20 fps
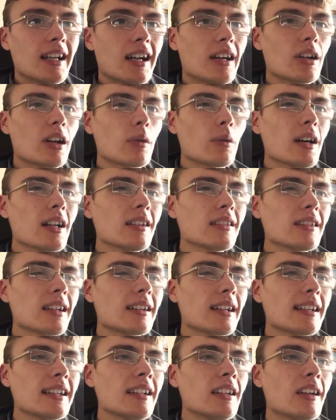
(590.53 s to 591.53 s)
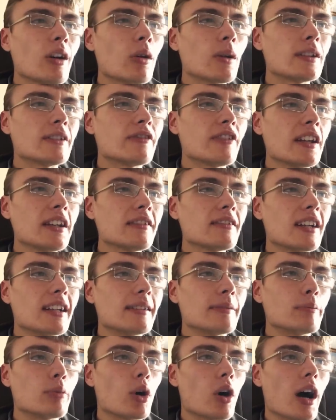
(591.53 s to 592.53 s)
uh, well, I didn't always think
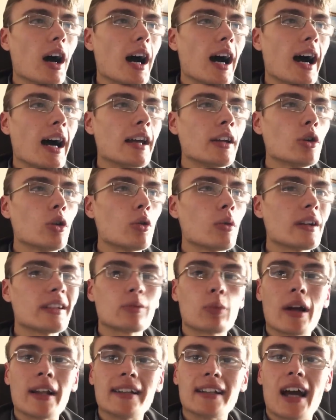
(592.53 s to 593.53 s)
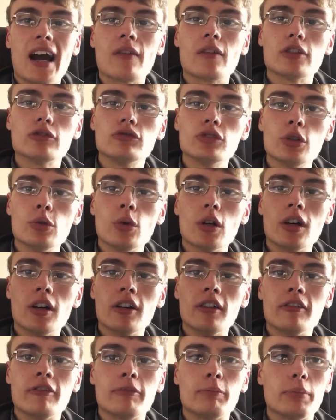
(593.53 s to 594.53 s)
this, but I always went down the route
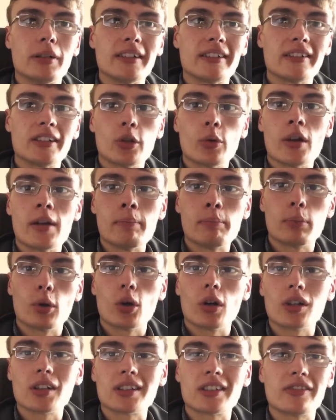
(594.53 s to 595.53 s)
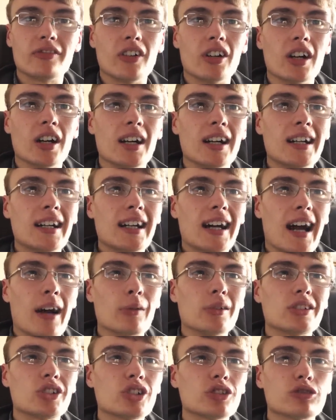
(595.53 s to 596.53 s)
of pursuing books that I
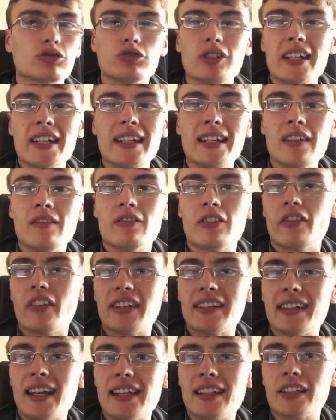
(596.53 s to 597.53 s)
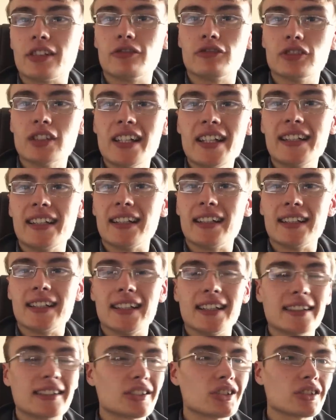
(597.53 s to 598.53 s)
was just reading for the sake of reading, and
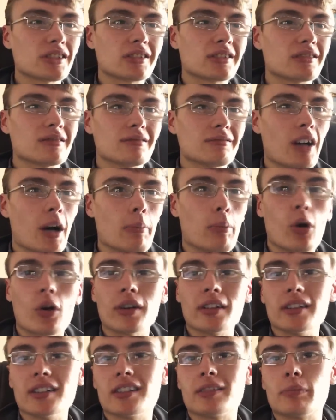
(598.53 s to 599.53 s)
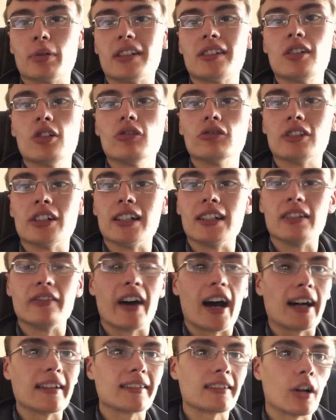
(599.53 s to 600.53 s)
it's just a pointless pursuit, really,
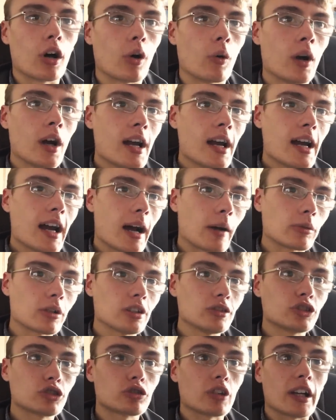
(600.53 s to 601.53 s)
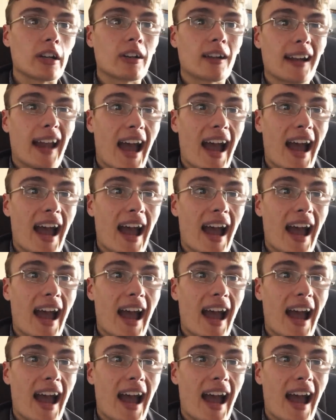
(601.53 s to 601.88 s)
that. So I'm concentrating on